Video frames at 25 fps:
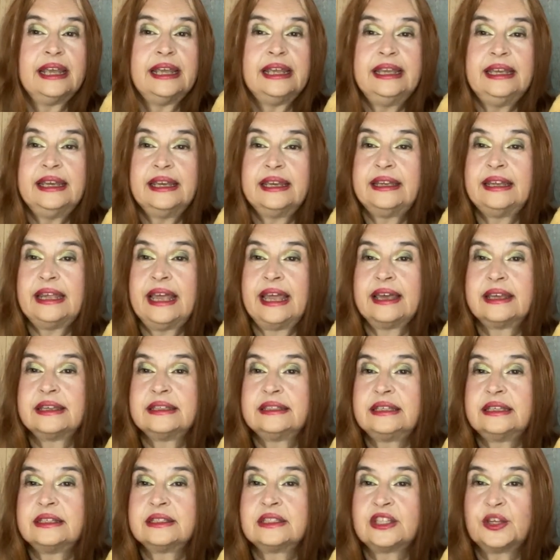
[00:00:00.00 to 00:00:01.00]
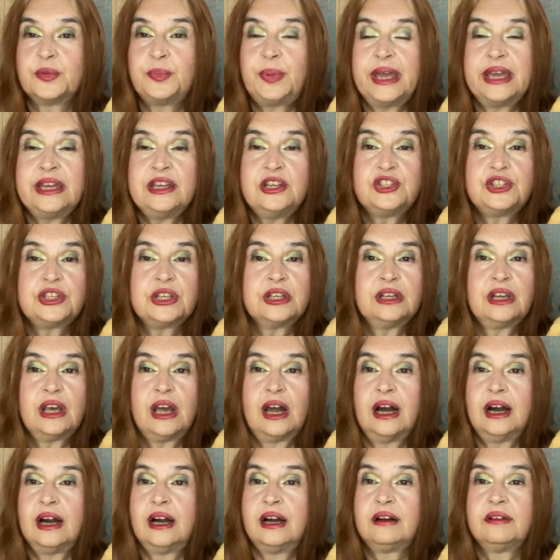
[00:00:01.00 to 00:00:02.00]
in anticipation
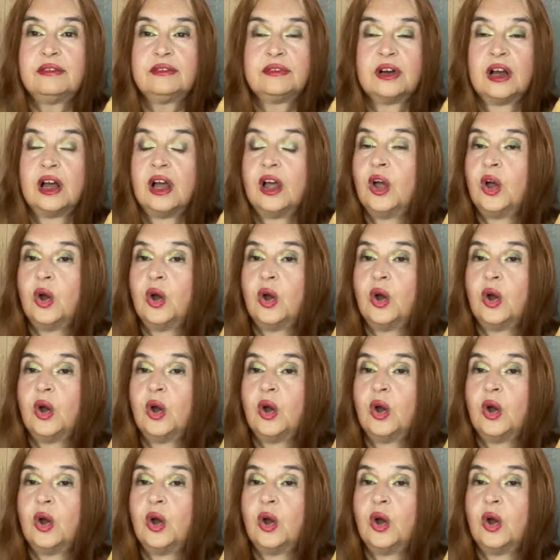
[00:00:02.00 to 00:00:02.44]
of